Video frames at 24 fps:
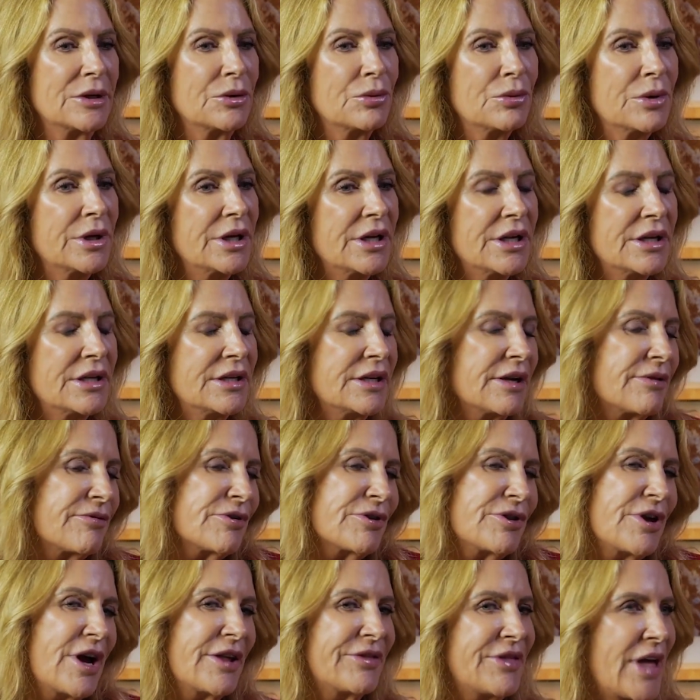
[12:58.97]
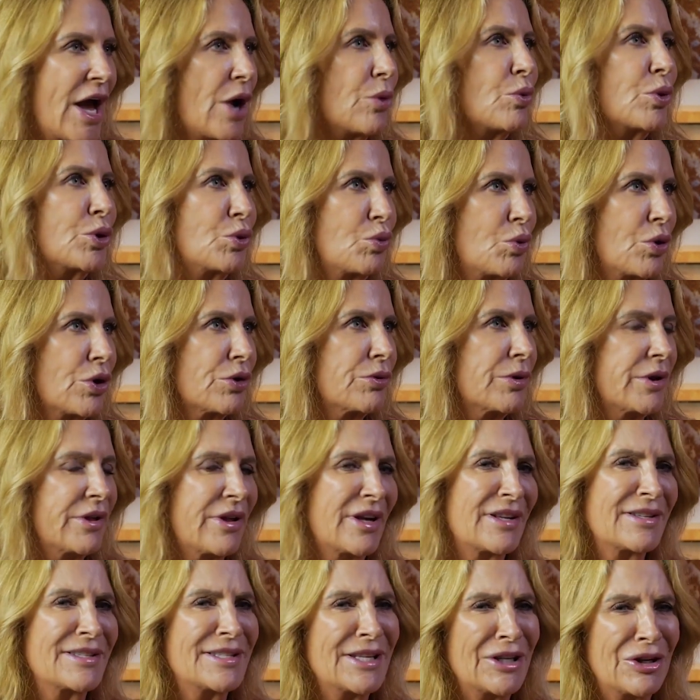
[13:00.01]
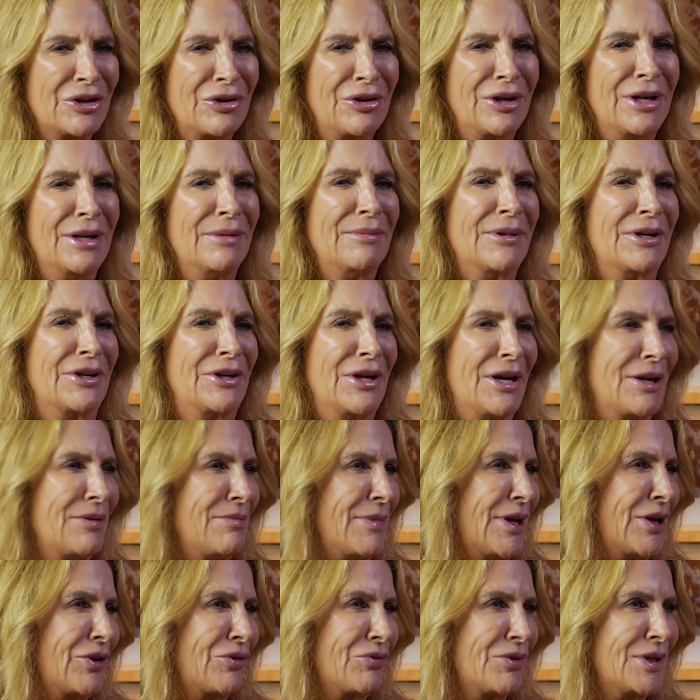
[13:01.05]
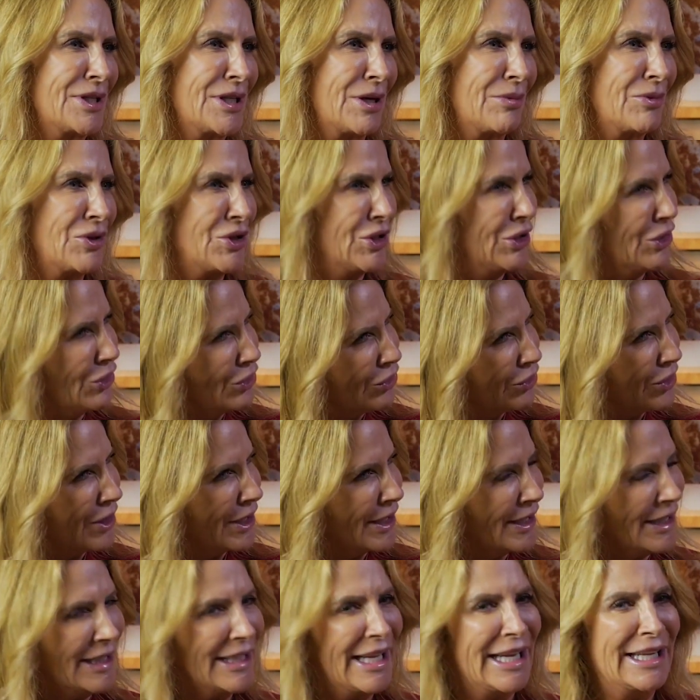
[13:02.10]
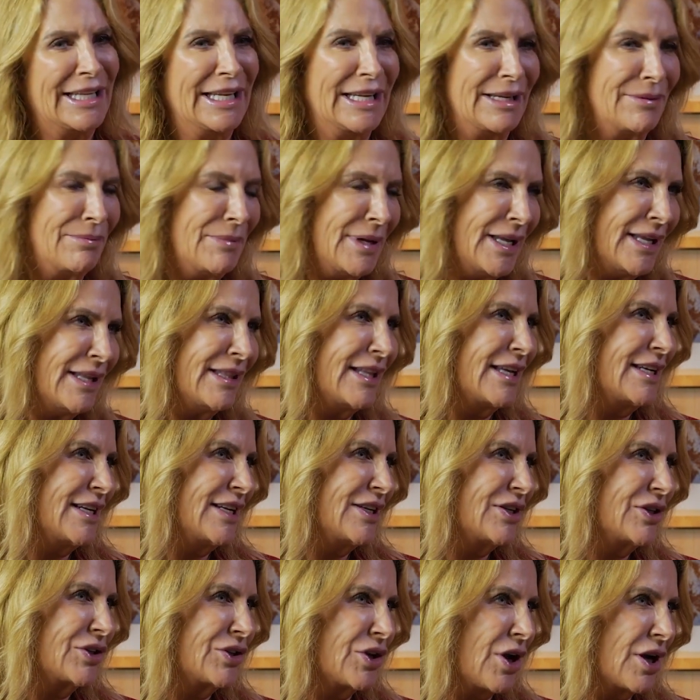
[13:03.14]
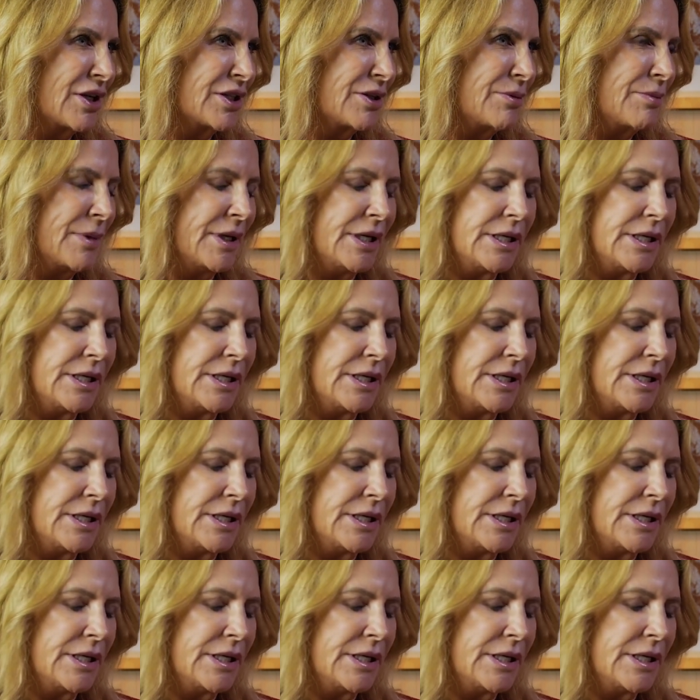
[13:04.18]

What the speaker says: We never thought that would work. We thought, ZitCream and an automated retail machine? Are you kidding? They need me. They need to talk to